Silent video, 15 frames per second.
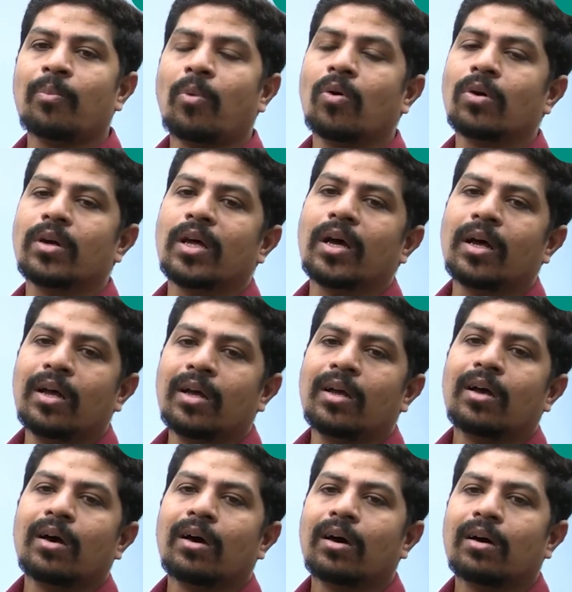about uh,
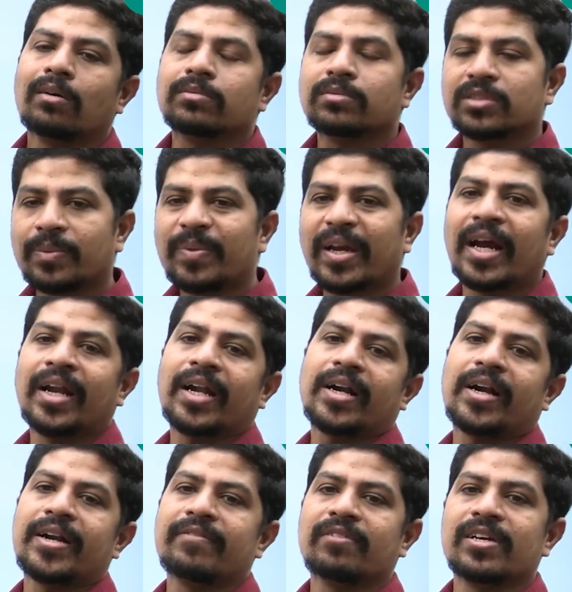uh,
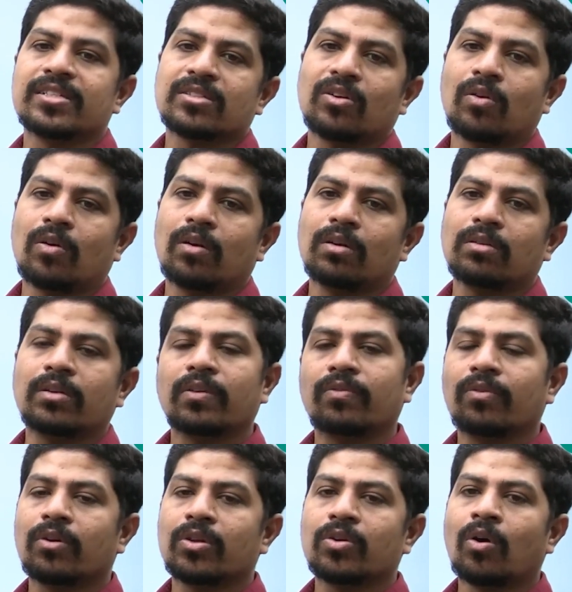semiconductor devices and all.
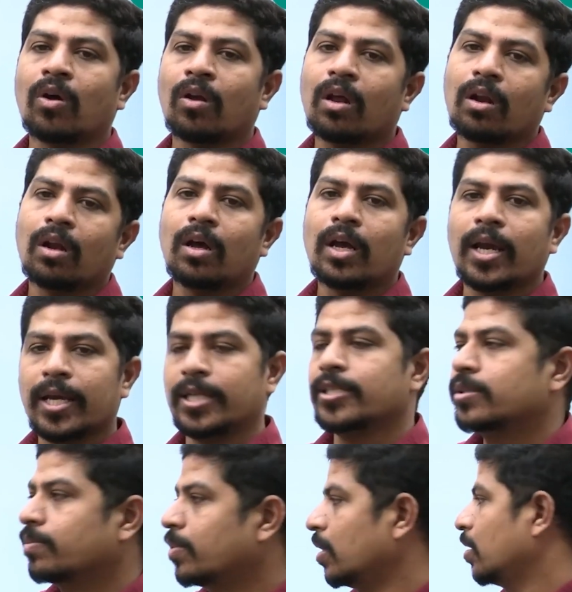Therefore, you all are
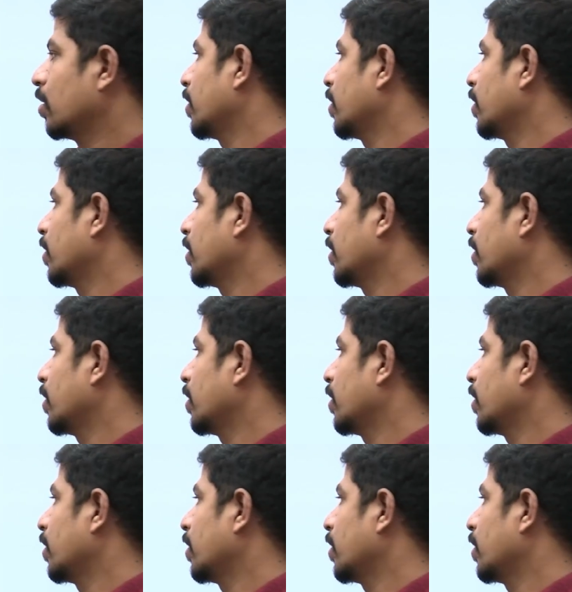eligible,